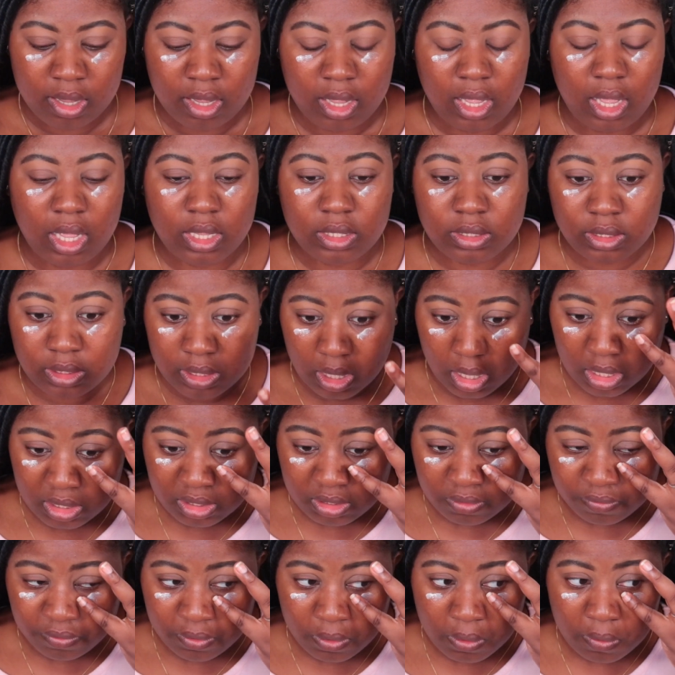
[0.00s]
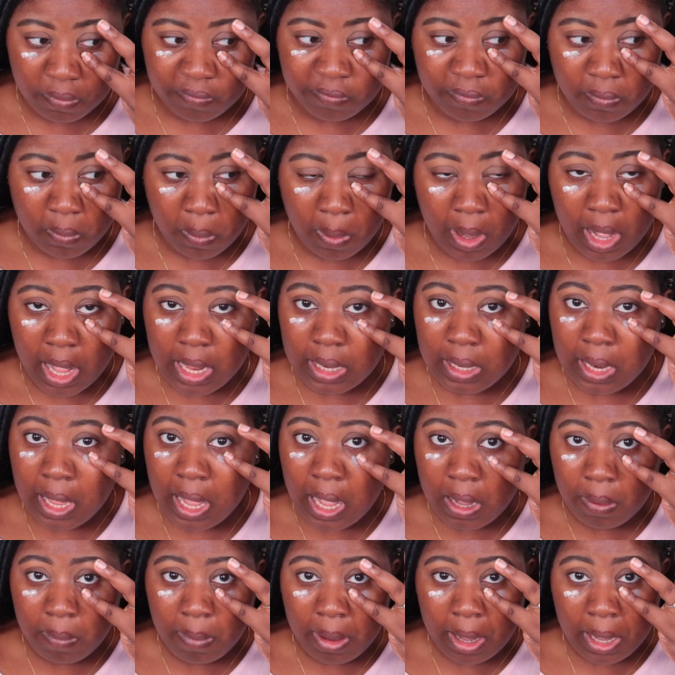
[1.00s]
It does feel quite
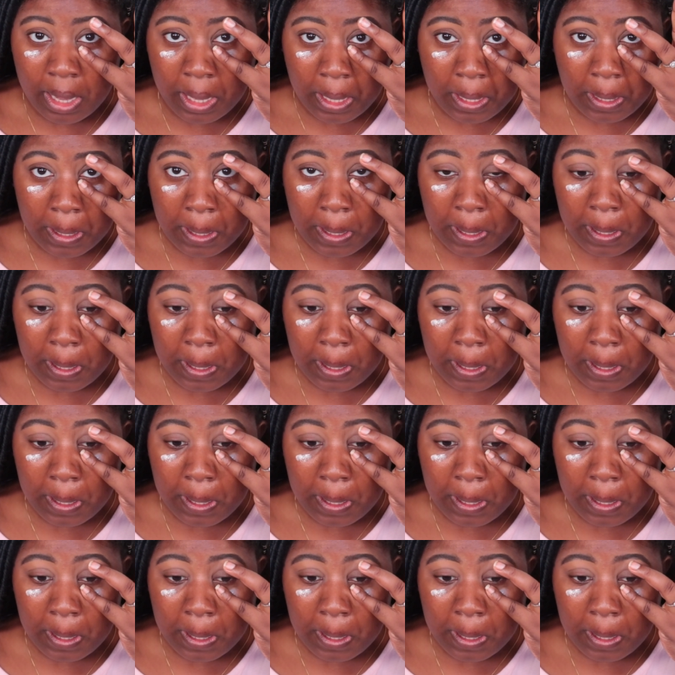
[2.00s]
lightweight.